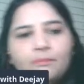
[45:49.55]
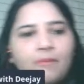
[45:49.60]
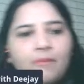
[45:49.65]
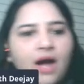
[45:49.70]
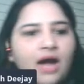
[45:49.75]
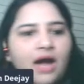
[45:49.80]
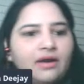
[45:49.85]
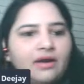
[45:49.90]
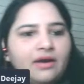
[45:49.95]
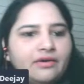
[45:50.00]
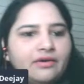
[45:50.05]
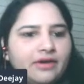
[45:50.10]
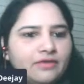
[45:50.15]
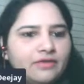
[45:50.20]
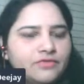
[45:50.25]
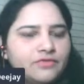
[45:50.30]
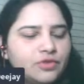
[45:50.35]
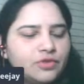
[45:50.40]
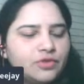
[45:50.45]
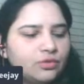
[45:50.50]
Bar
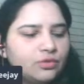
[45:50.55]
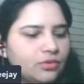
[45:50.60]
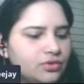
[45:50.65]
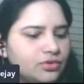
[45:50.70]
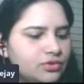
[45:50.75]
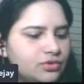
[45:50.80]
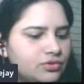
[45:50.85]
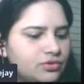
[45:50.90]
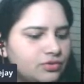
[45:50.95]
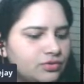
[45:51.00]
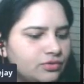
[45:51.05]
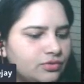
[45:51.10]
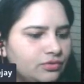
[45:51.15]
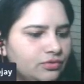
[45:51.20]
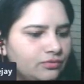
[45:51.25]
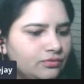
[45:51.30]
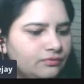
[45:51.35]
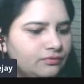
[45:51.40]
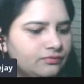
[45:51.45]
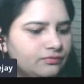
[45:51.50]
graphs you want to
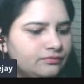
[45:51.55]
do?